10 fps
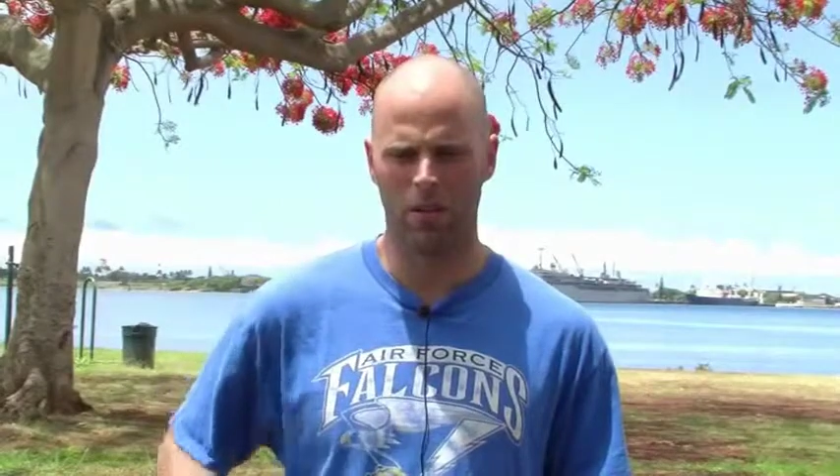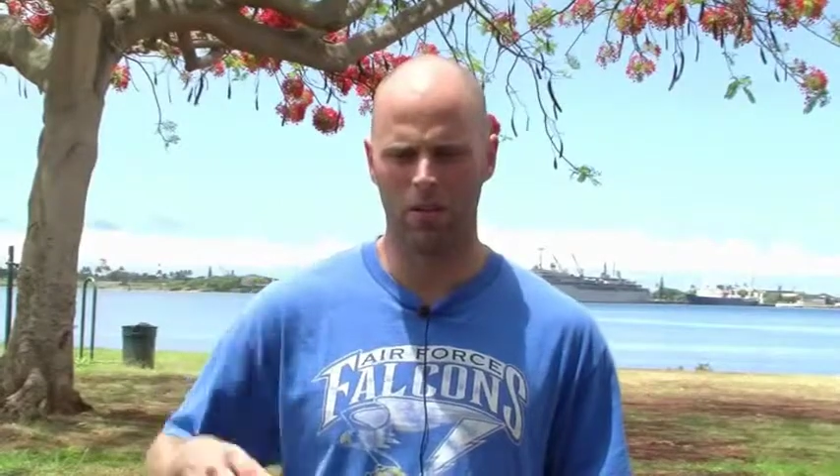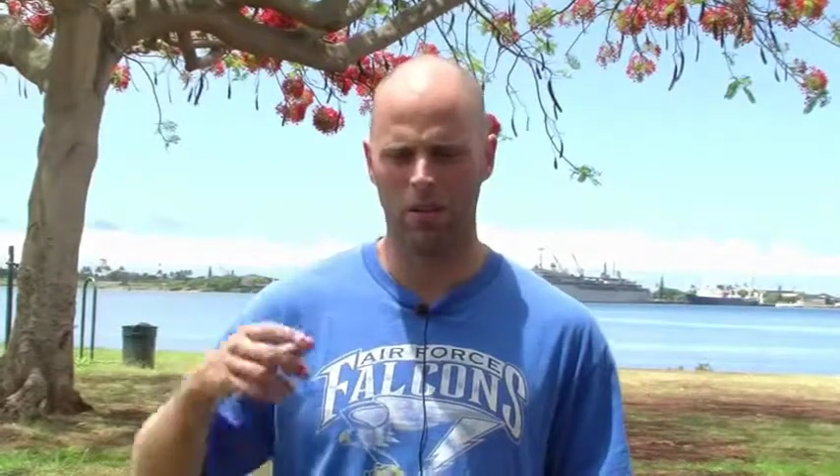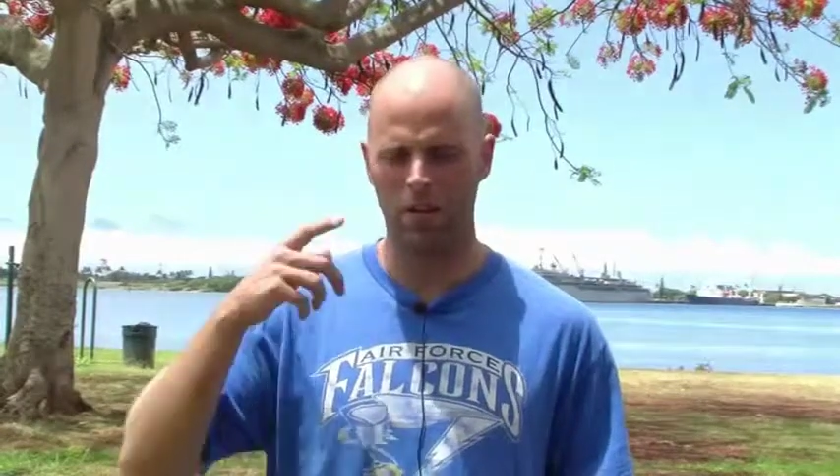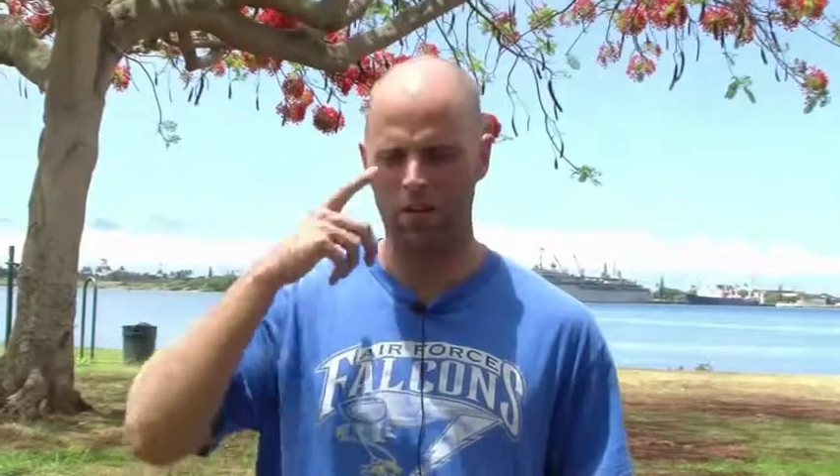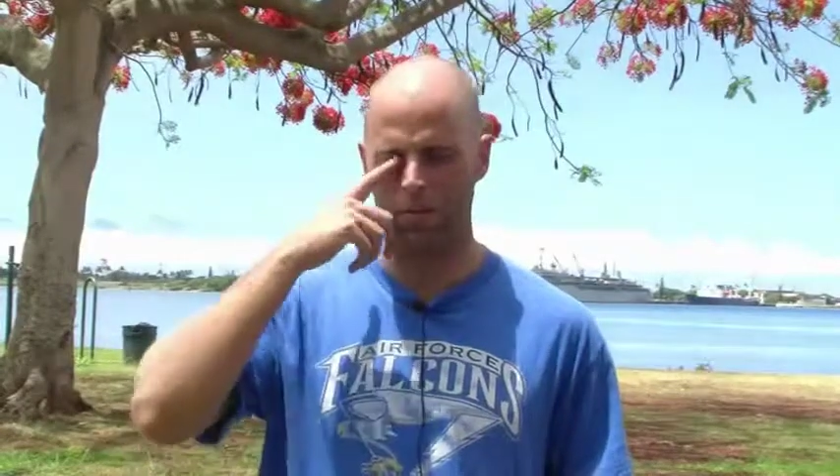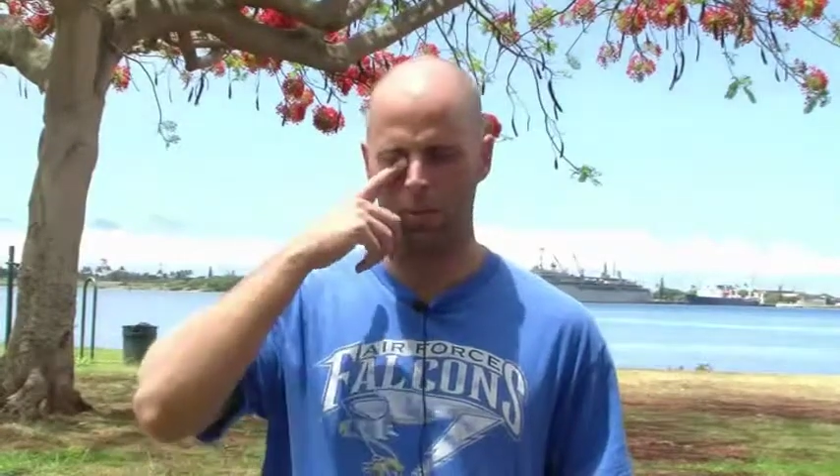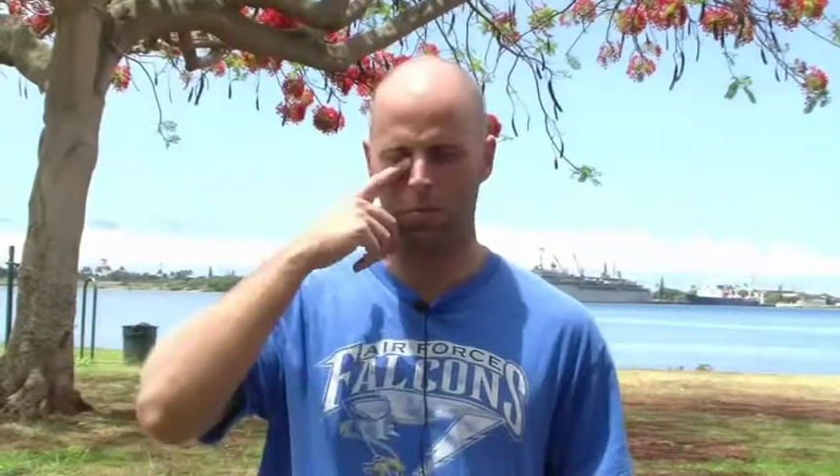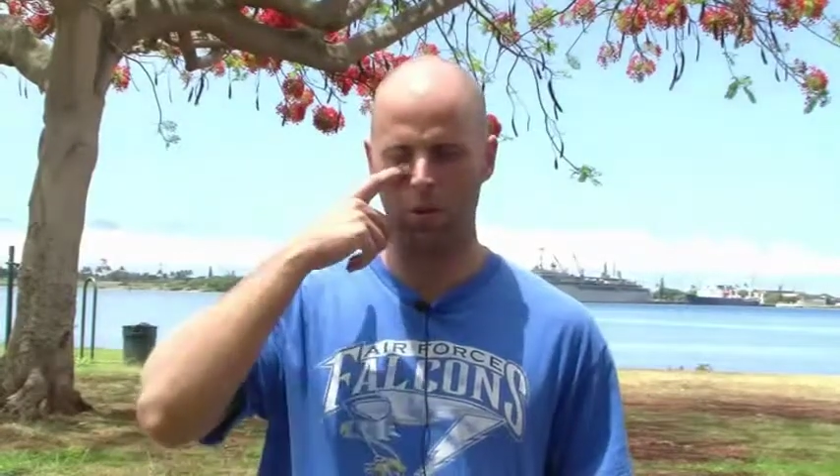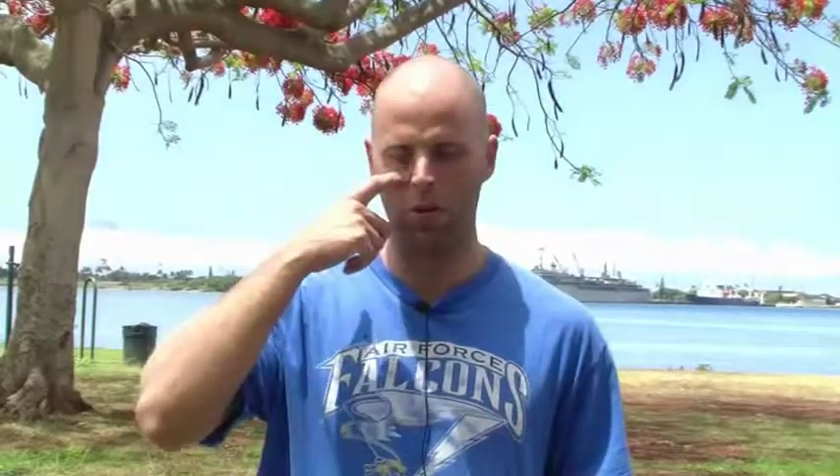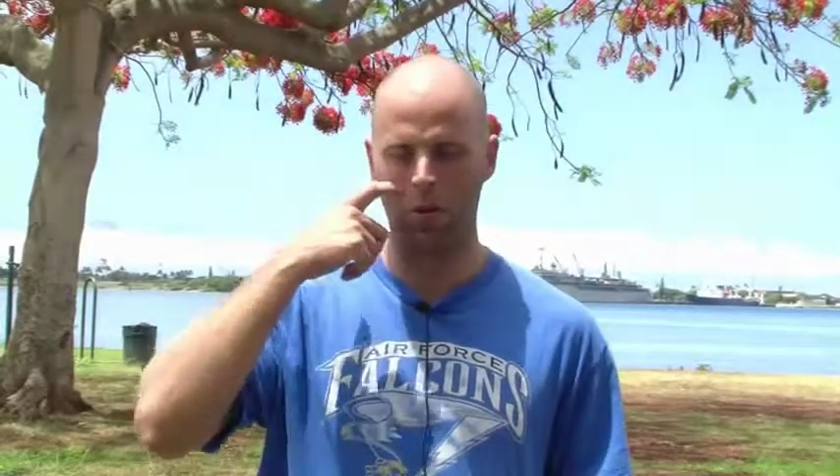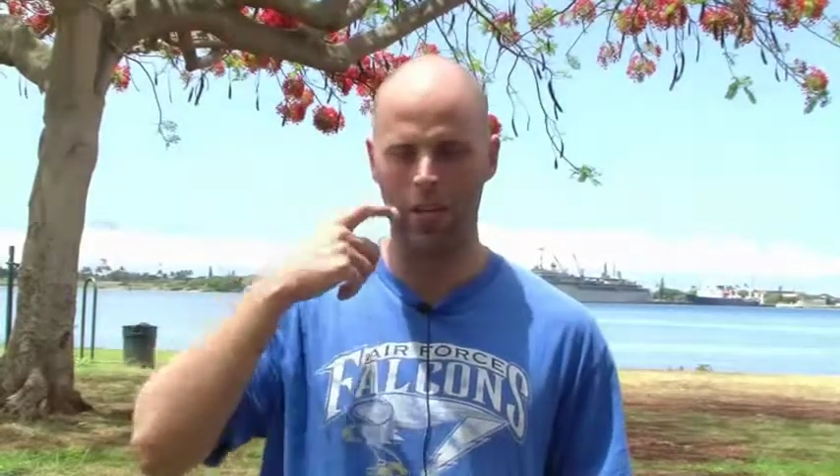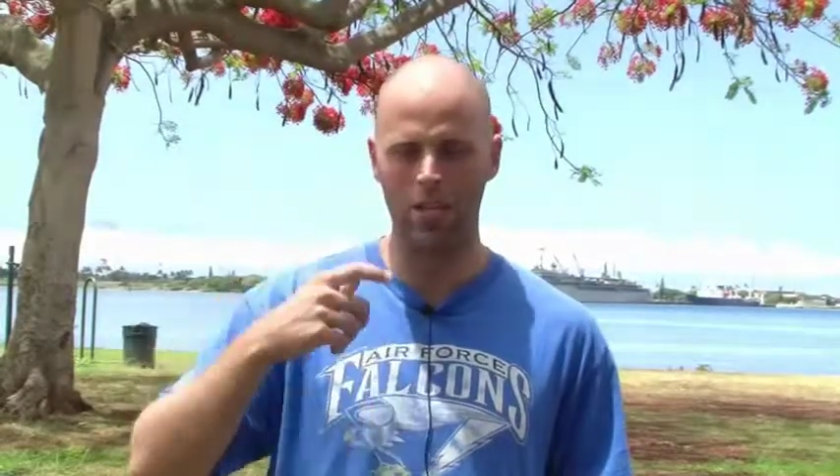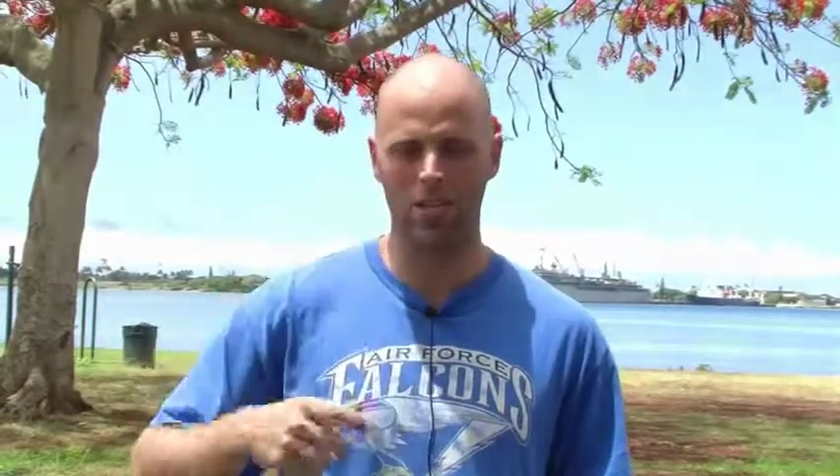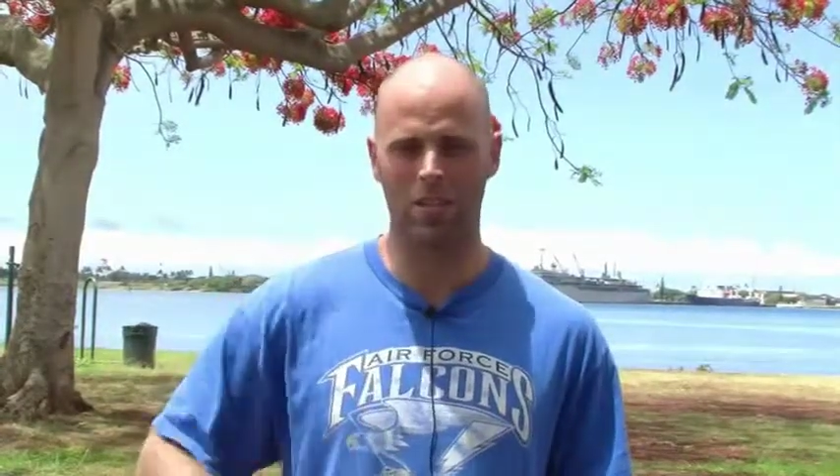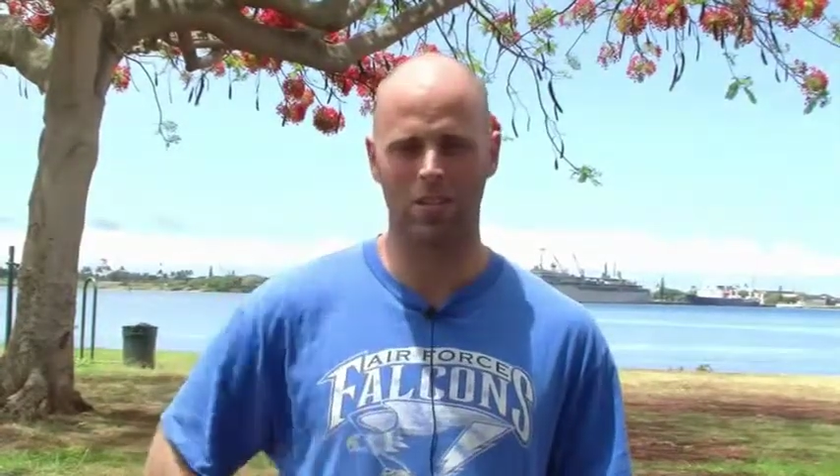a deployed location,